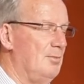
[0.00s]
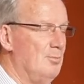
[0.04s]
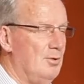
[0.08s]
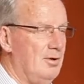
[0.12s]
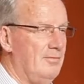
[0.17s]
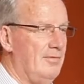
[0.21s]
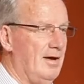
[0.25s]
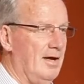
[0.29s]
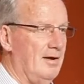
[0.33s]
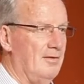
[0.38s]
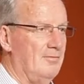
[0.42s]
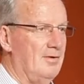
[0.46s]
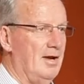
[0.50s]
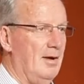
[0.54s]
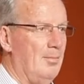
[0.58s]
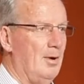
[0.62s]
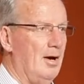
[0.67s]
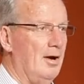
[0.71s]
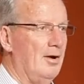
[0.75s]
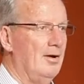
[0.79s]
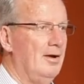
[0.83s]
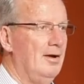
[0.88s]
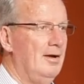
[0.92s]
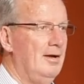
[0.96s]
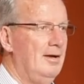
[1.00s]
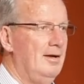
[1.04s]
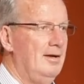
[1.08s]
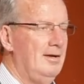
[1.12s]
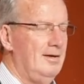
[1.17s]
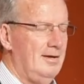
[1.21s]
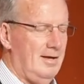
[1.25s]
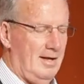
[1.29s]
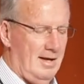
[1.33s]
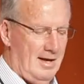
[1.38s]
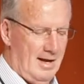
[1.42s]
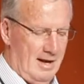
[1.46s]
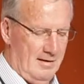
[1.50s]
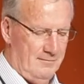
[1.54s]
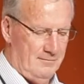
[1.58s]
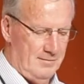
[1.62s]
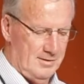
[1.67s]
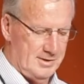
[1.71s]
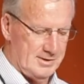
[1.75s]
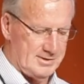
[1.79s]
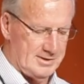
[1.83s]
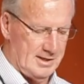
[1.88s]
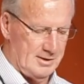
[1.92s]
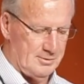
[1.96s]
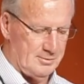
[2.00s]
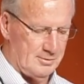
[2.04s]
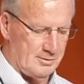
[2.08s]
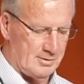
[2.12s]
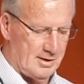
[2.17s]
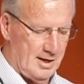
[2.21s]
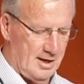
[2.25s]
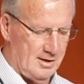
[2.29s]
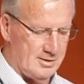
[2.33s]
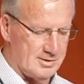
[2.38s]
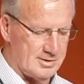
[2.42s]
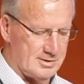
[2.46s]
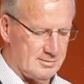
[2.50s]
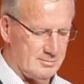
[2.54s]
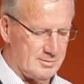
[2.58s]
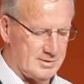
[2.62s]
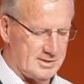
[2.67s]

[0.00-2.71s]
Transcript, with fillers: he move out of Dubbo and head for the Central Coast.